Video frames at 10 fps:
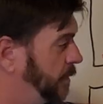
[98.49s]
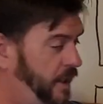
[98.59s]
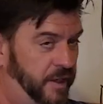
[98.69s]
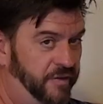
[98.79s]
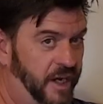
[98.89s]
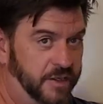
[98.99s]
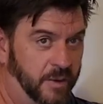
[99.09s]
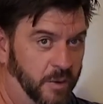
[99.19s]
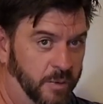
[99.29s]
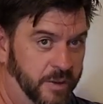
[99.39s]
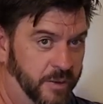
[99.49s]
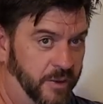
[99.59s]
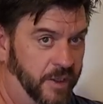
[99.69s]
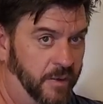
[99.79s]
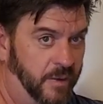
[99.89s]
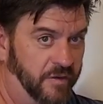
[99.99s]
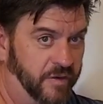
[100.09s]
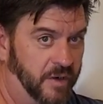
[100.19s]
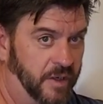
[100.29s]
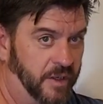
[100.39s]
A manufactured home is really no different